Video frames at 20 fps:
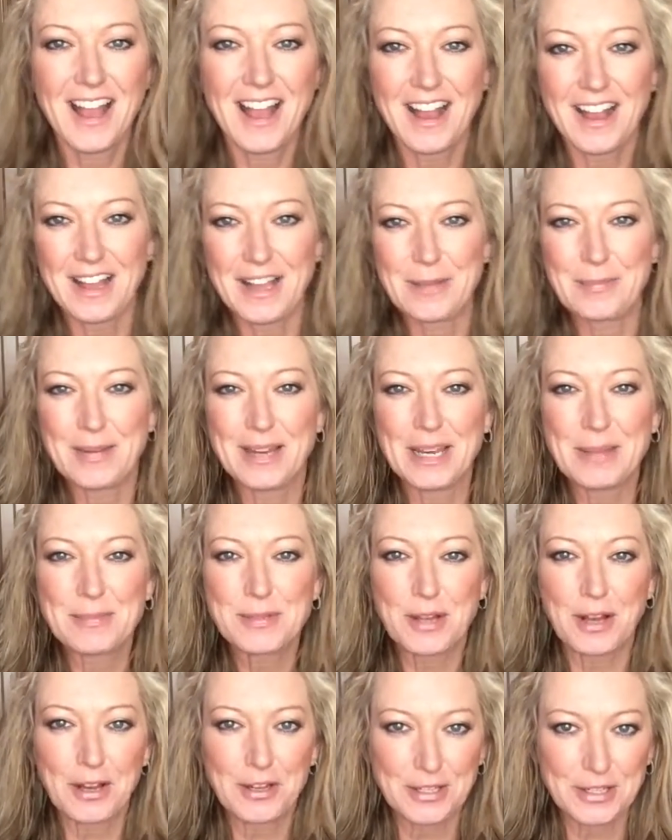Hi, my name
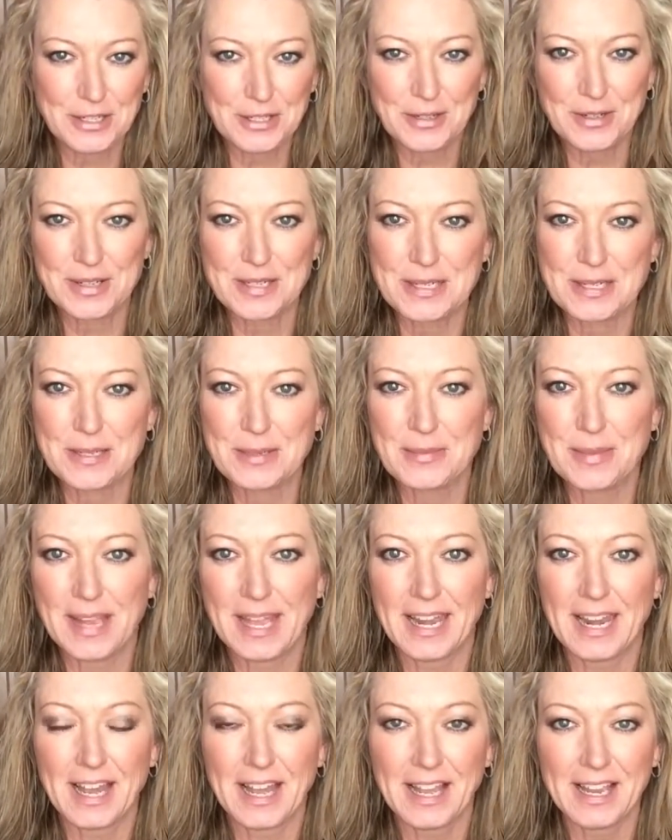is Anja Grissom,
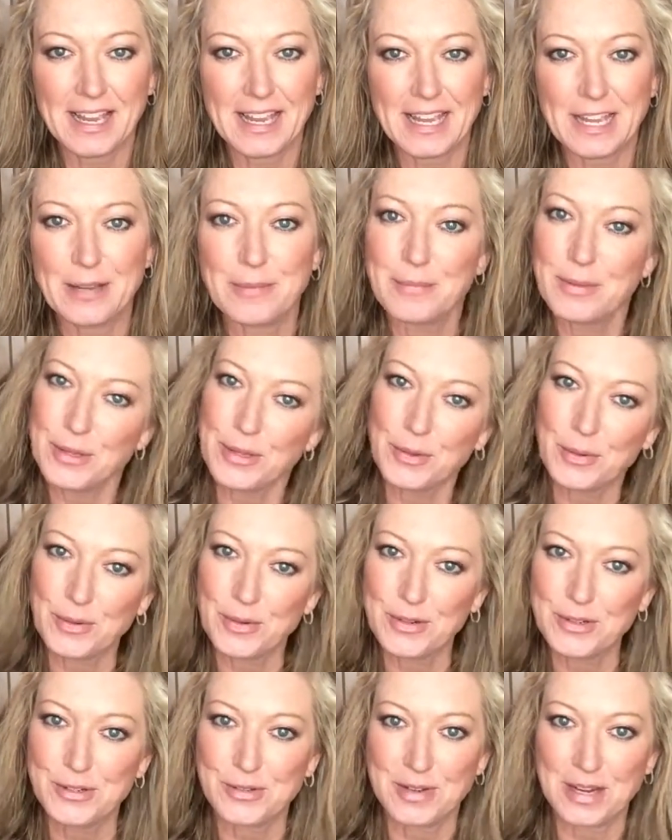and I am
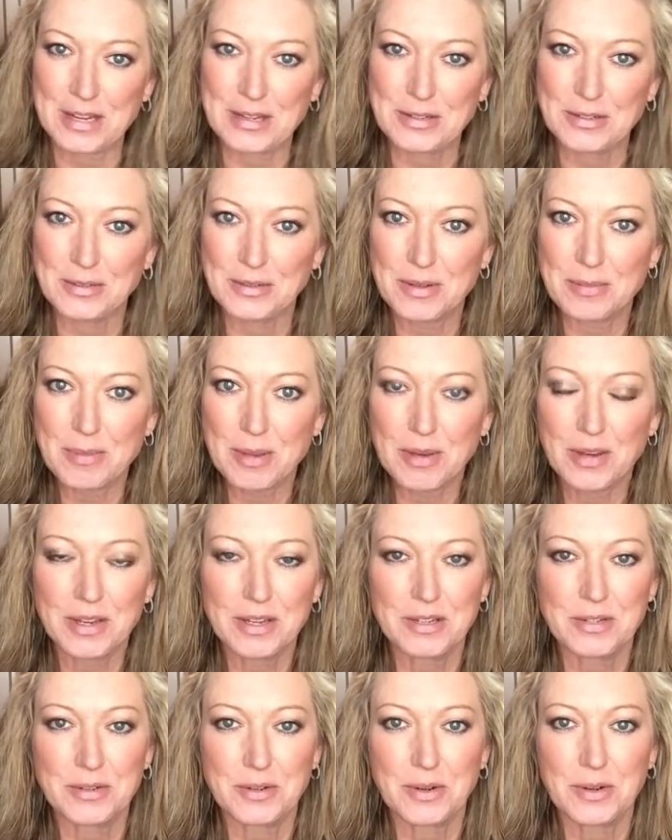your director with Beauty
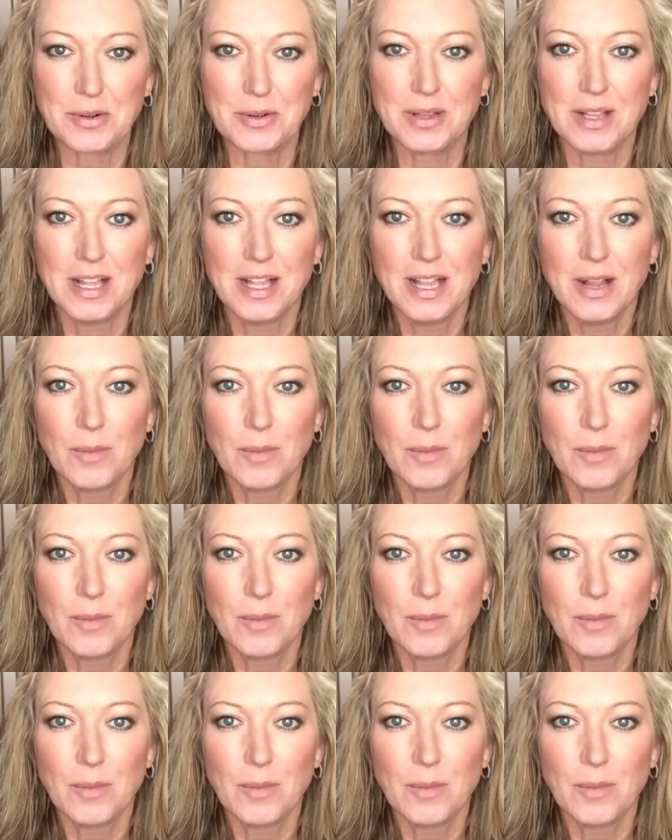Control.